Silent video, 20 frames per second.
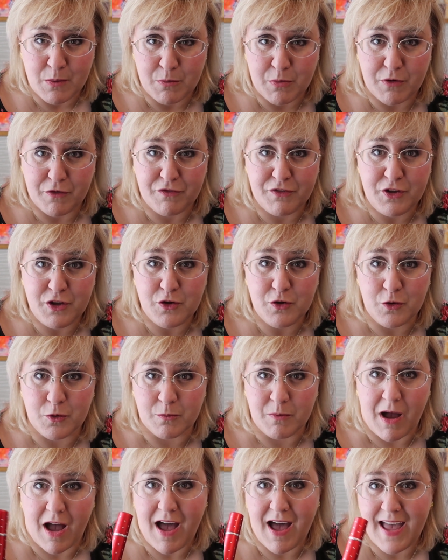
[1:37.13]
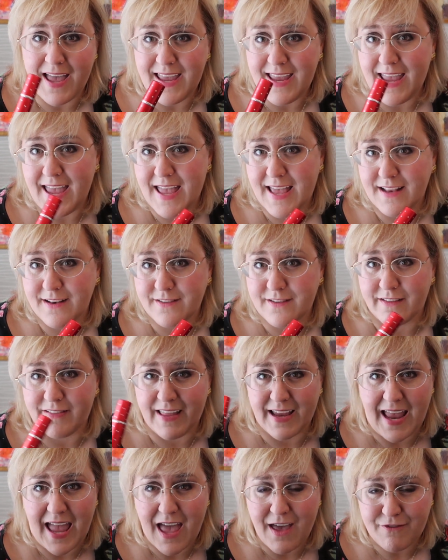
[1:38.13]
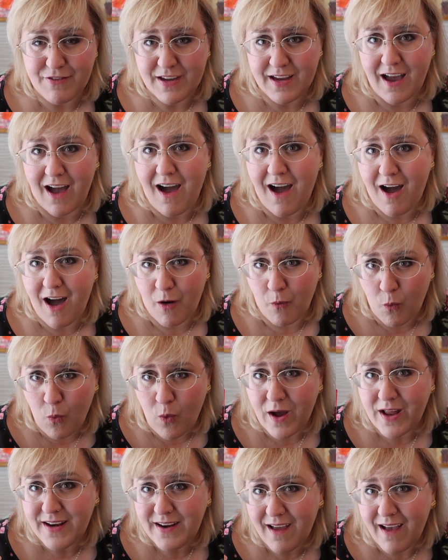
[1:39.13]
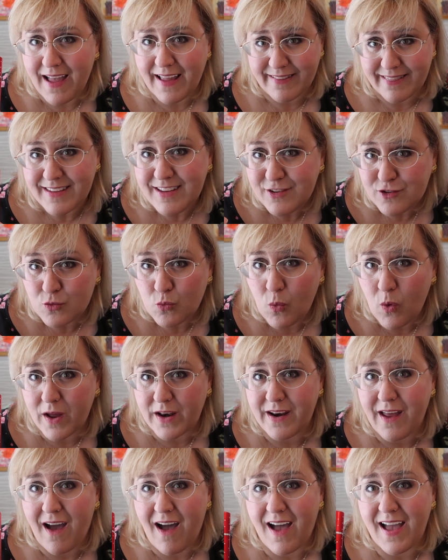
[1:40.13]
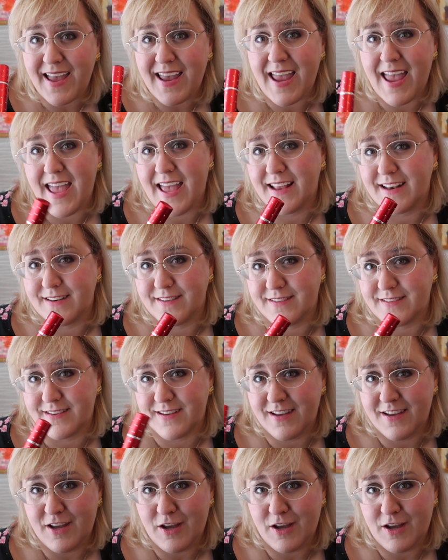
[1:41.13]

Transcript: Perfume, high-end, like having at least one high-end